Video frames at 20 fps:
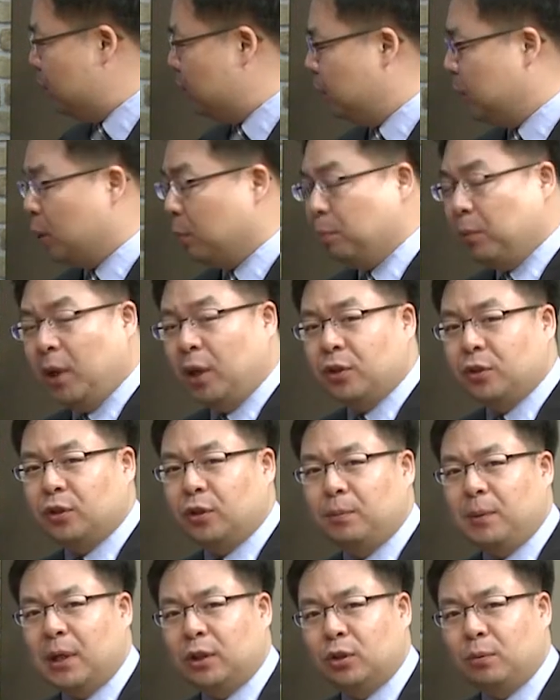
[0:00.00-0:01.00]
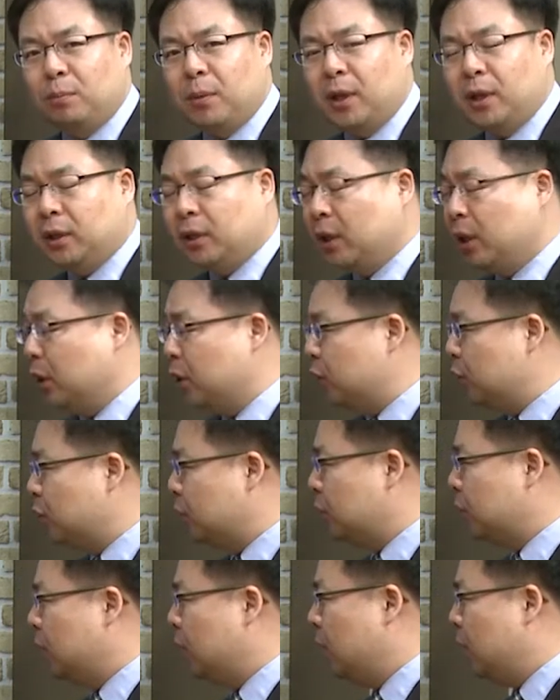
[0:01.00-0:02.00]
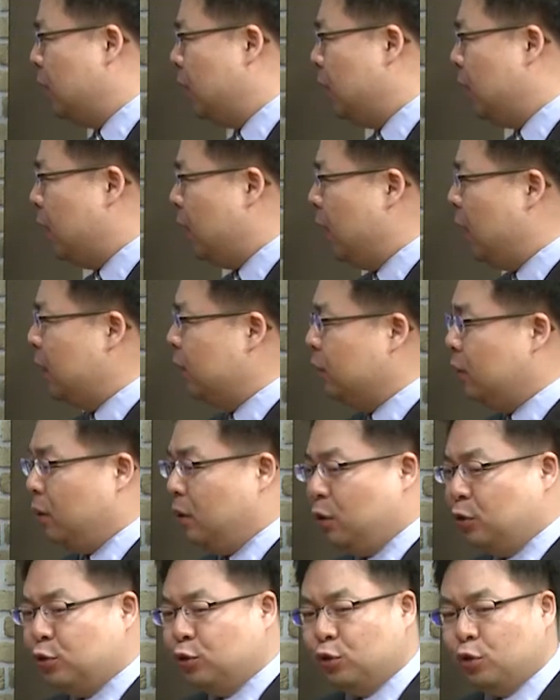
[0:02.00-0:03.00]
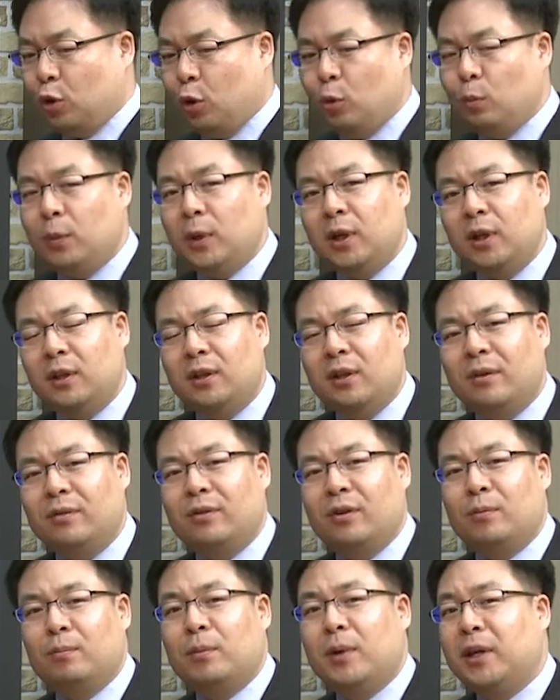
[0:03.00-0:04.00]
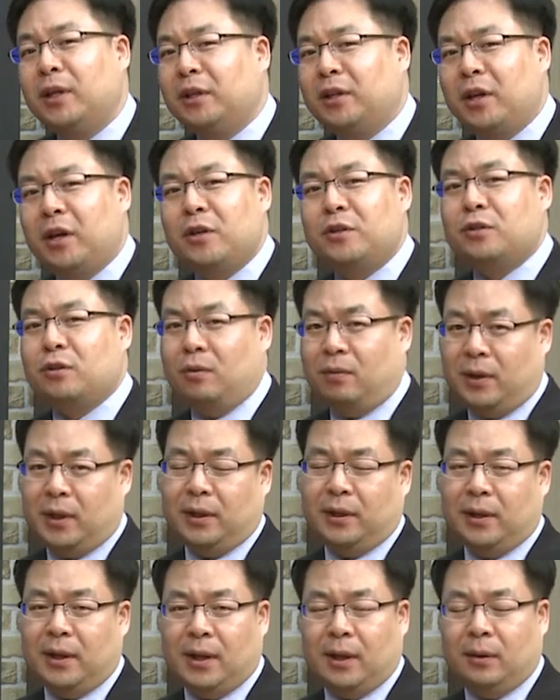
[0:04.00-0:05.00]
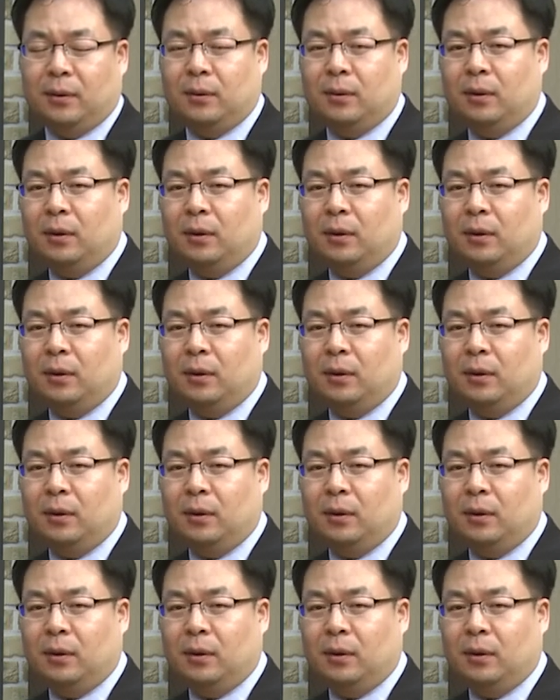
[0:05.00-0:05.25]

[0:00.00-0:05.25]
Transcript: the picture about the medication, and there are so many different medications right now.